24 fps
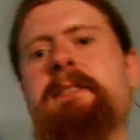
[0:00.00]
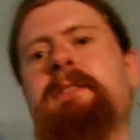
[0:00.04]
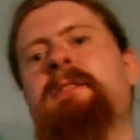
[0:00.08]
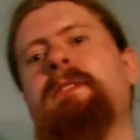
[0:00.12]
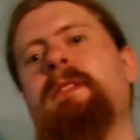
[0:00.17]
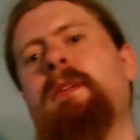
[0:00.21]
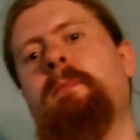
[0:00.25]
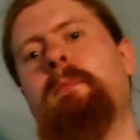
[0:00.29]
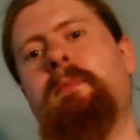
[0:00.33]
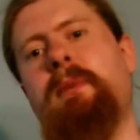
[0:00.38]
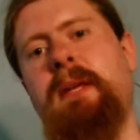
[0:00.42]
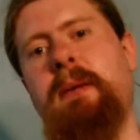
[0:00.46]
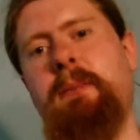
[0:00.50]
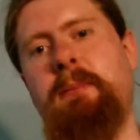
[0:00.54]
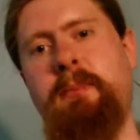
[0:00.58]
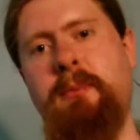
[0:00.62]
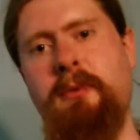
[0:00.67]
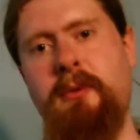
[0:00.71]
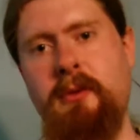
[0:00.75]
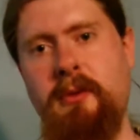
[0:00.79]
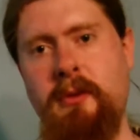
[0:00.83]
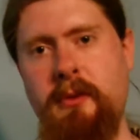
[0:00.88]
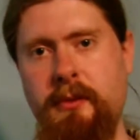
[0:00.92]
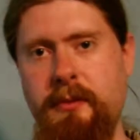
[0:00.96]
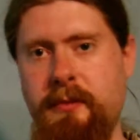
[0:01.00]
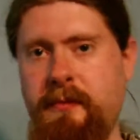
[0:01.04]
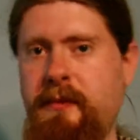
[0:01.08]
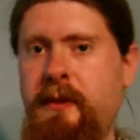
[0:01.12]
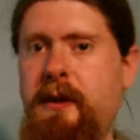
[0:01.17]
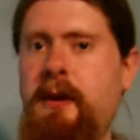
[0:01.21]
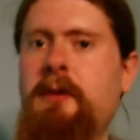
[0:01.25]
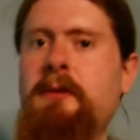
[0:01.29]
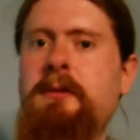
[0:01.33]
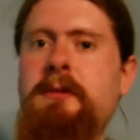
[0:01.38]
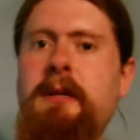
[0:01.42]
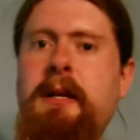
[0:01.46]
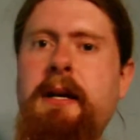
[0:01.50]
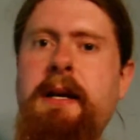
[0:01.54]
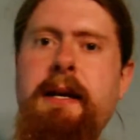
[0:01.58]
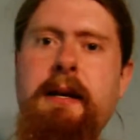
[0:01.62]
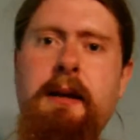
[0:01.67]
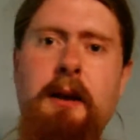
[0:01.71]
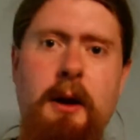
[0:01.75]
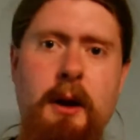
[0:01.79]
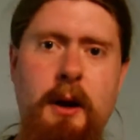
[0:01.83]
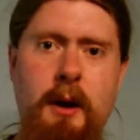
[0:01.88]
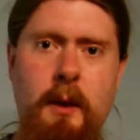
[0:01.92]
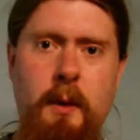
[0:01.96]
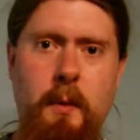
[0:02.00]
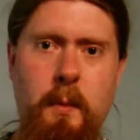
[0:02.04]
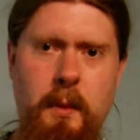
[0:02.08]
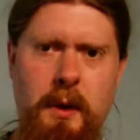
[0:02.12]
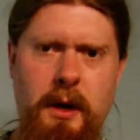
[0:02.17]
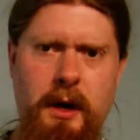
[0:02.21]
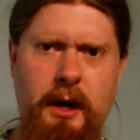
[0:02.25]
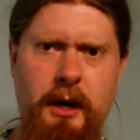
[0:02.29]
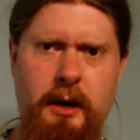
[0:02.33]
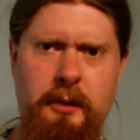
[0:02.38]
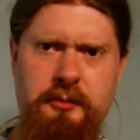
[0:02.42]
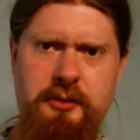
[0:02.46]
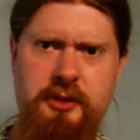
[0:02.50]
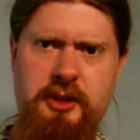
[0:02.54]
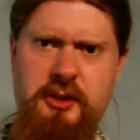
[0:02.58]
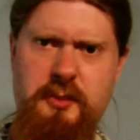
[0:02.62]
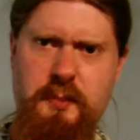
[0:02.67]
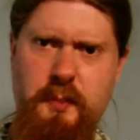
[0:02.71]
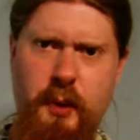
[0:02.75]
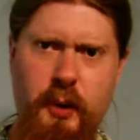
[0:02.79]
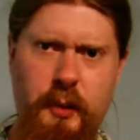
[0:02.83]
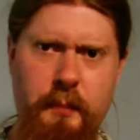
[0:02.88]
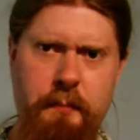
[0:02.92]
Some people felt like, well, just put